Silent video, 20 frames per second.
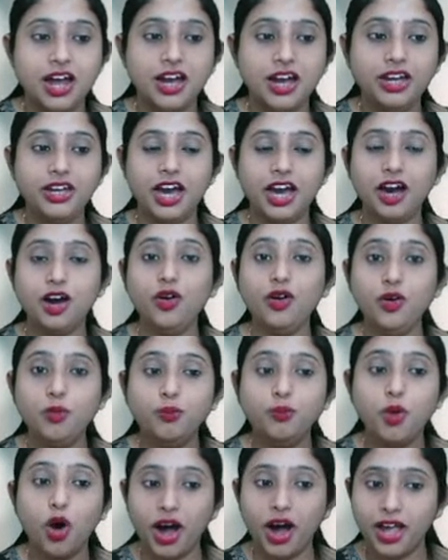Now
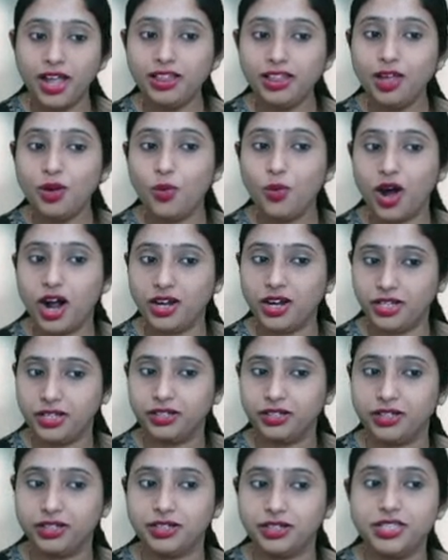boil the
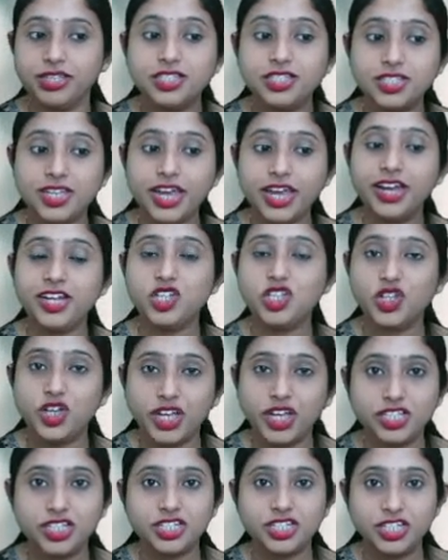water. The state
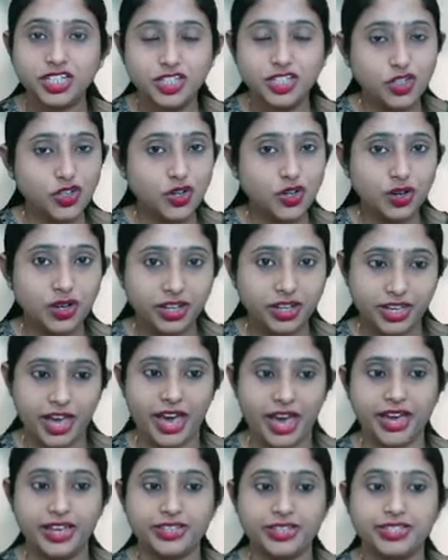changes into
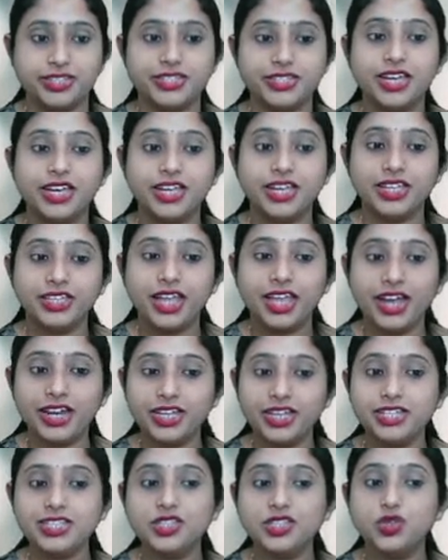gas. That
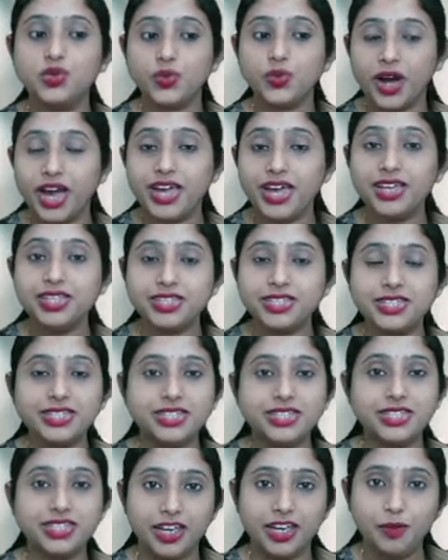is rising
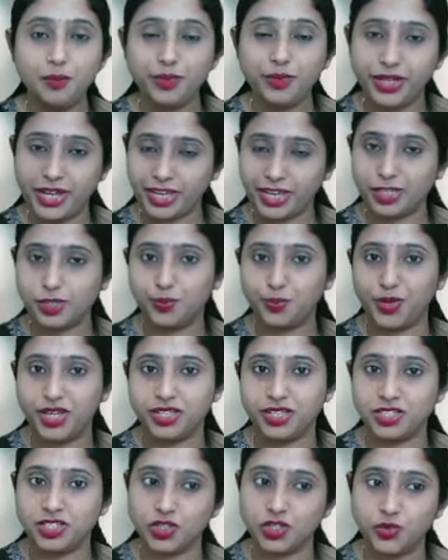steam takes
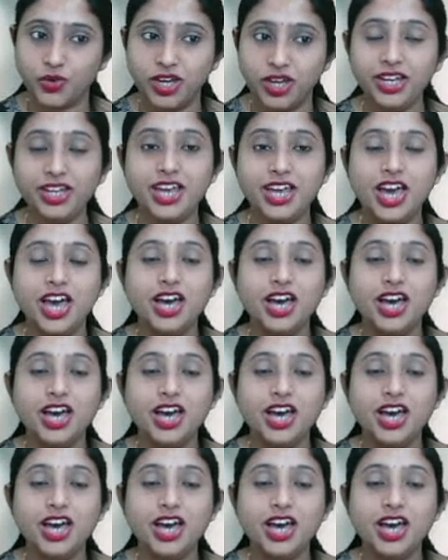place, right?